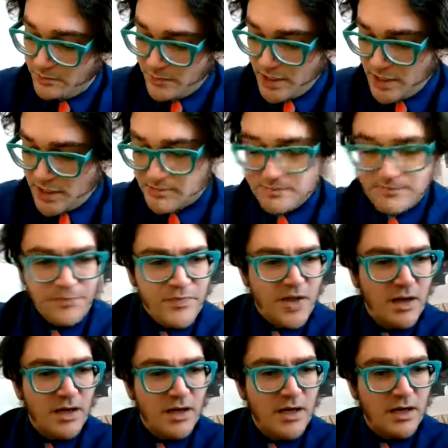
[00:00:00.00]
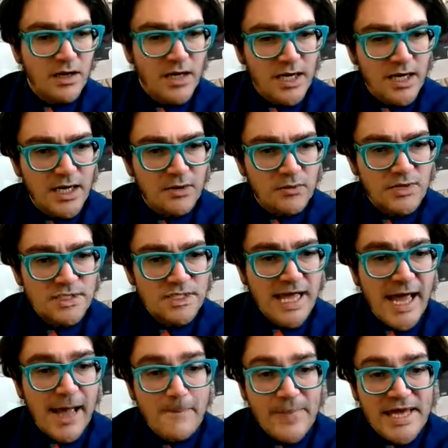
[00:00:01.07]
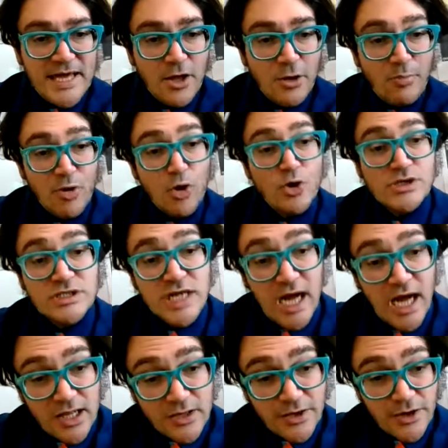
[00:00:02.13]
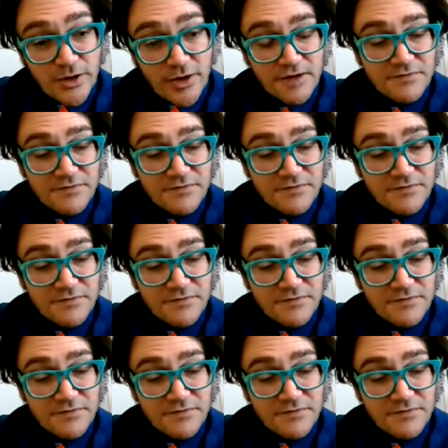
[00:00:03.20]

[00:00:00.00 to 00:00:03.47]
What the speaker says: B. What's the MPL per dollar